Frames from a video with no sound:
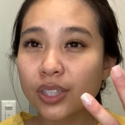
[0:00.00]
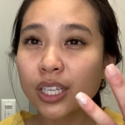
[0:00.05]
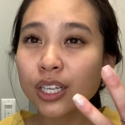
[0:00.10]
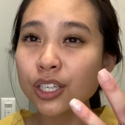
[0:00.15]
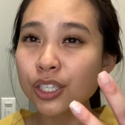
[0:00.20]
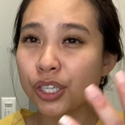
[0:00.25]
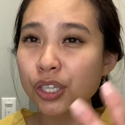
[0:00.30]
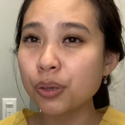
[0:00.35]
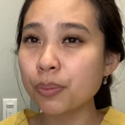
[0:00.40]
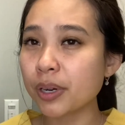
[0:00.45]

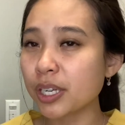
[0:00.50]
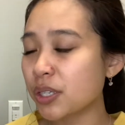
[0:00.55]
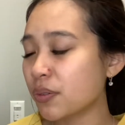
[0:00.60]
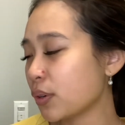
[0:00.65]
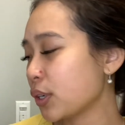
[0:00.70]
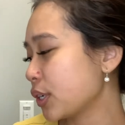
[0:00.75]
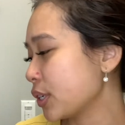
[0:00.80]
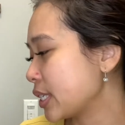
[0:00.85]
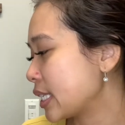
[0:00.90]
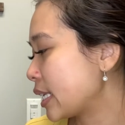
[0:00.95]
too much for
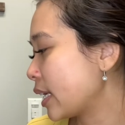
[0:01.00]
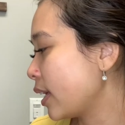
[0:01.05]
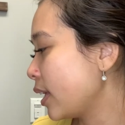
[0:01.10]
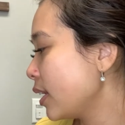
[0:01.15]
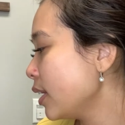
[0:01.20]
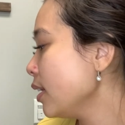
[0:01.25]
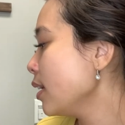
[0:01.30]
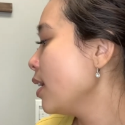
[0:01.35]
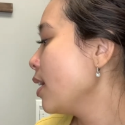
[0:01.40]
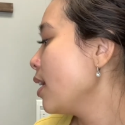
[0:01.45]
your
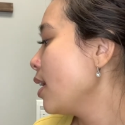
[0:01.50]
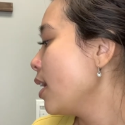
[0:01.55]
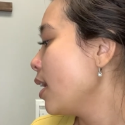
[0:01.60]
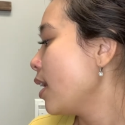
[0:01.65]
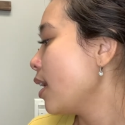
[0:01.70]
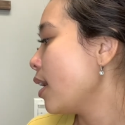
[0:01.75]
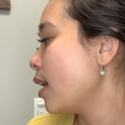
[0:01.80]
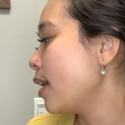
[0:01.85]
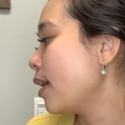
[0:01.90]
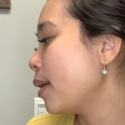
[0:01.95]
skin.
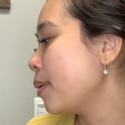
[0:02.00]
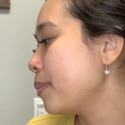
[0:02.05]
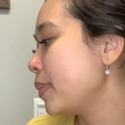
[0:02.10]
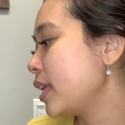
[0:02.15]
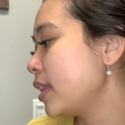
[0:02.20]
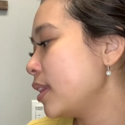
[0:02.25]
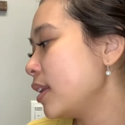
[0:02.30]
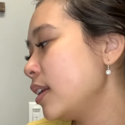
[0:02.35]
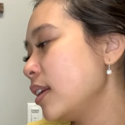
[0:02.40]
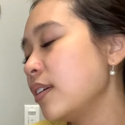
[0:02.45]

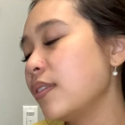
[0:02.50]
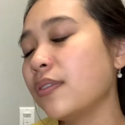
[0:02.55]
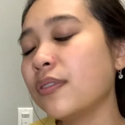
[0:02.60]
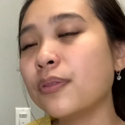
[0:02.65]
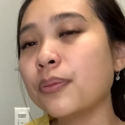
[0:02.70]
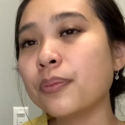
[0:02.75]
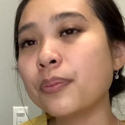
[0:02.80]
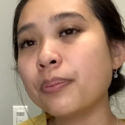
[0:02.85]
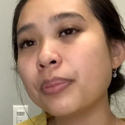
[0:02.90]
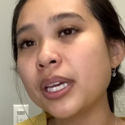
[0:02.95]
And then
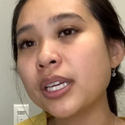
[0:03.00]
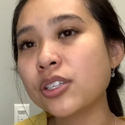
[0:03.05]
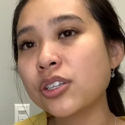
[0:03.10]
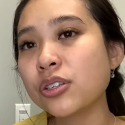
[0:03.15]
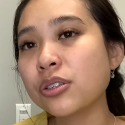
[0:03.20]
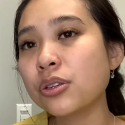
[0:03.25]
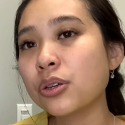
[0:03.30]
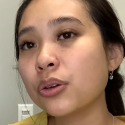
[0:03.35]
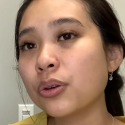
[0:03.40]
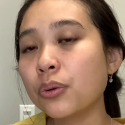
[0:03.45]
if
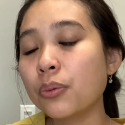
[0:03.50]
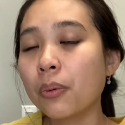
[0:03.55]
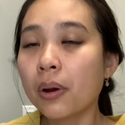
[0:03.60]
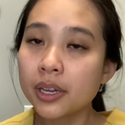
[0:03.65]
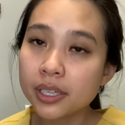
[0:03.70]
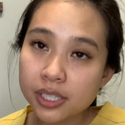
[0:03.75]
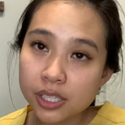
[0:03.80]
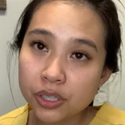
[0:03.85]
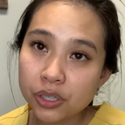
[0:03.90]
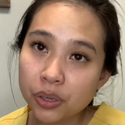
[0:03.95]
patients who
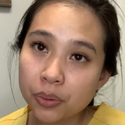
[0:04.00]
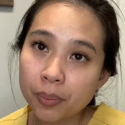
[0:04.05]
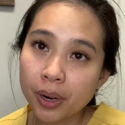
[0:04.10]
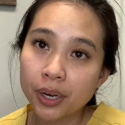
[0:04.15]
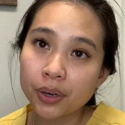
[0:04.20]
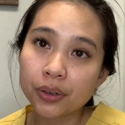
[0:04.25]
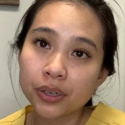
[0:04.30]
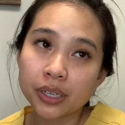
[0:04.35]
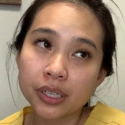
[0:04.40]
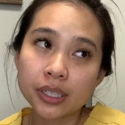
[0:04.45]
want to do
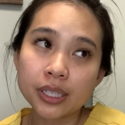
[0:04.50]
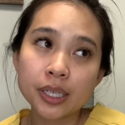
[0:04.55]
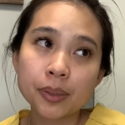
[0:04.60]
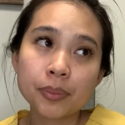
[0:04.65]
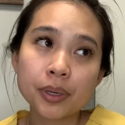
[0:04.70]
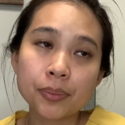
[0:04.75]
microneedling,